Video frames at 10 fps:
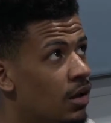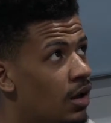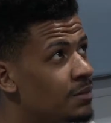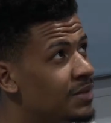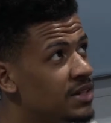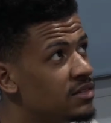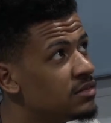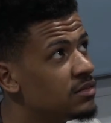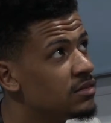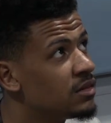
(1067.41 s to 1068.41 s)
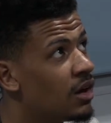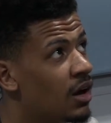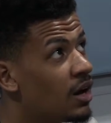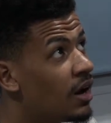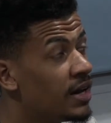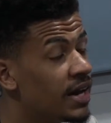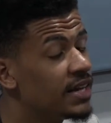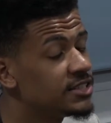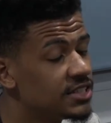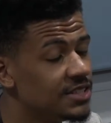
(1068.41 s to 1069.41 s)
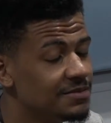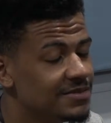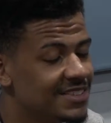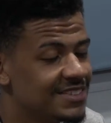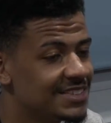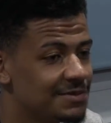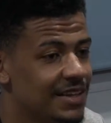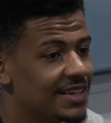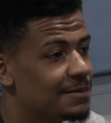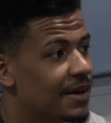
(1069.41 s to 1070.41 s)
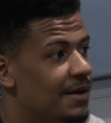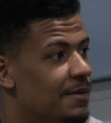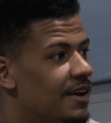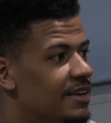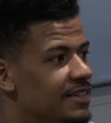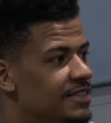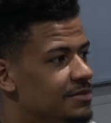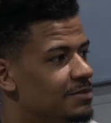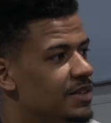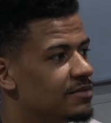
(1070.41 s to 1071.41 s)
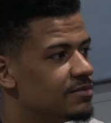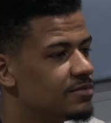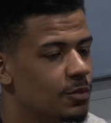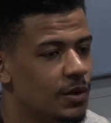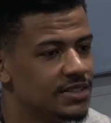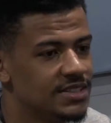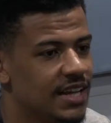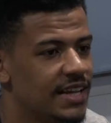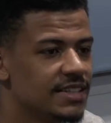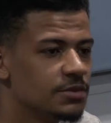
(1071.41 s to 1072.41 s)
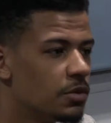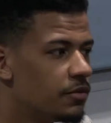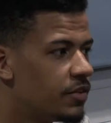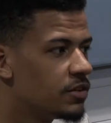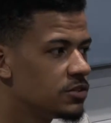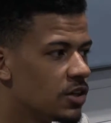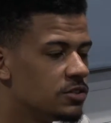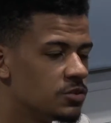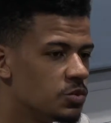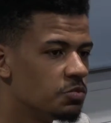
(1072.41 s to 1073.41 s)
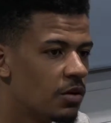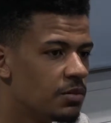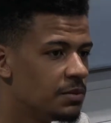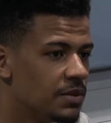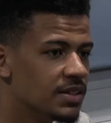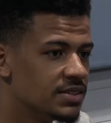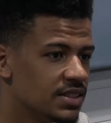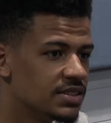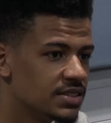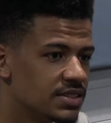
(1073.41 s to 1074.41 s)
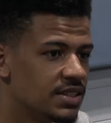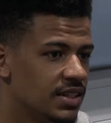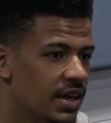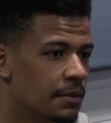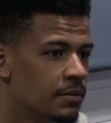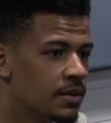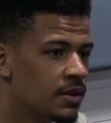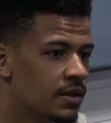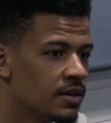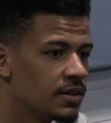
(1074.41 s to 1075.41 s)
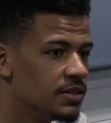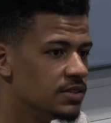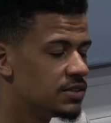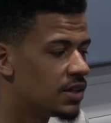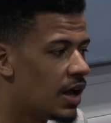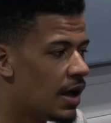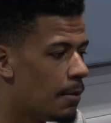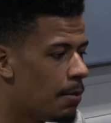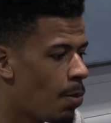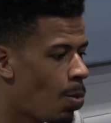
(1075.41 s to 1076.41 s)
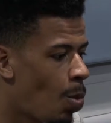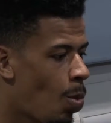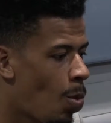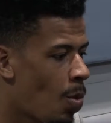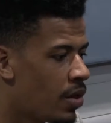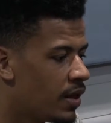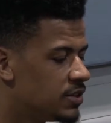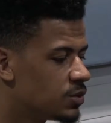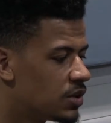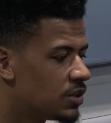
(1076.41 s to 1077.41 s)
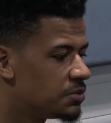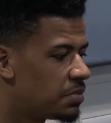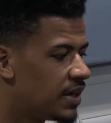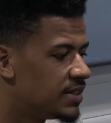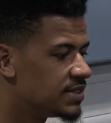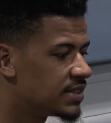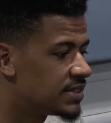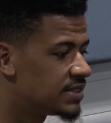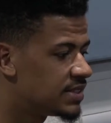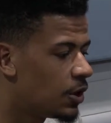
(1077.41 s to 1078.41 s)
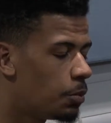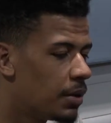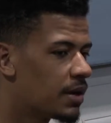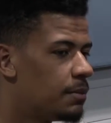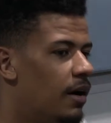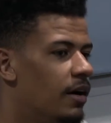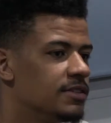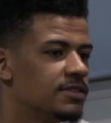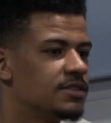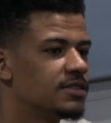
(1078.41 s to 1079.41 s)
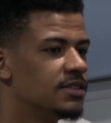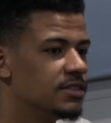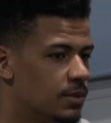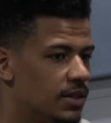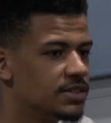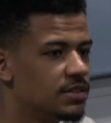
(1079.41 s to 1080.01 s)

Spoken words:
I mean, I actually, speaking about him earlier, it's a bit weird to say this, but Phil Jones would probably be a decent CDM because he's one of those players that can still pick a pass as well as